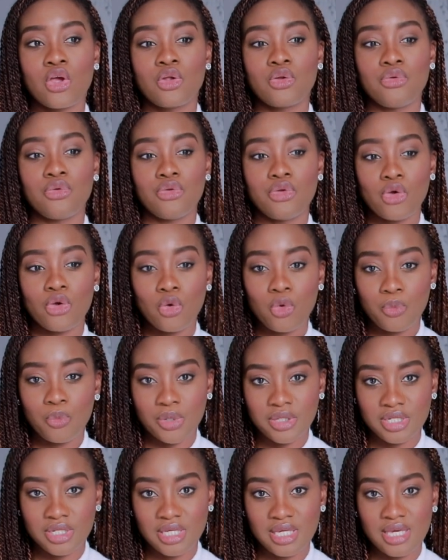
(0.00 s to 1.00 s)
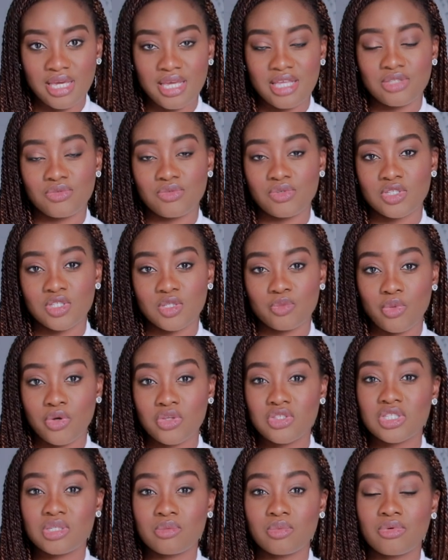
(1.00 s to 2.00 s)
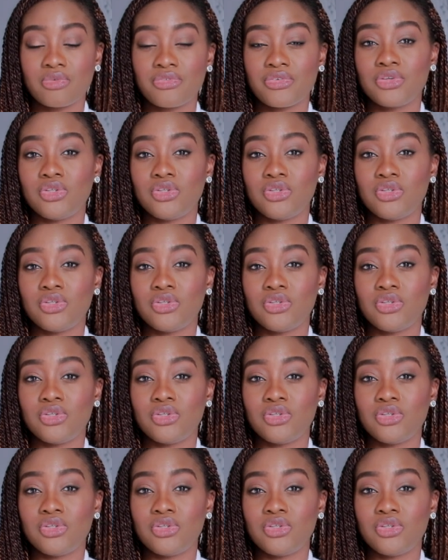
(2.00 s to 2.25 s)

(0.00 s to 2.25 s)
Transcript: nobody is responsible for